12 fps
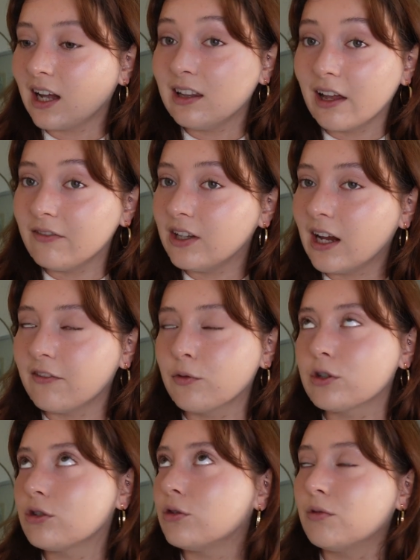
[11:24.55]
I loved it.
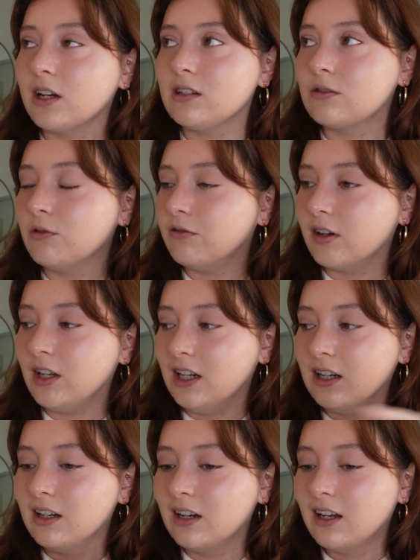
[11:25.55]
Everyone's so nice, so
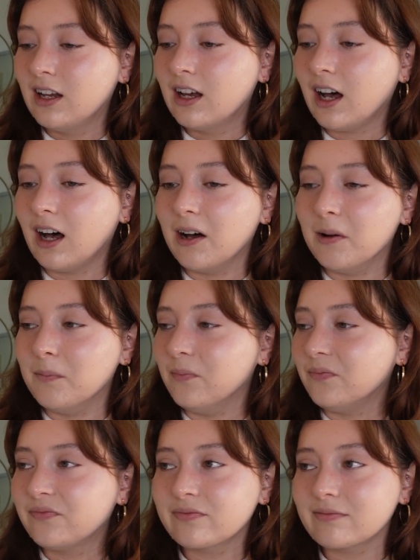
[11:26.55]
funny.
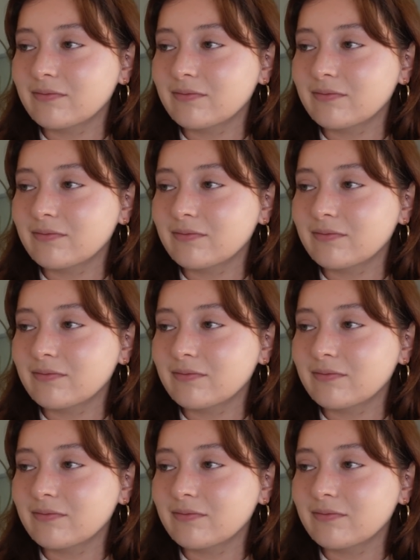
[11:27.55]
And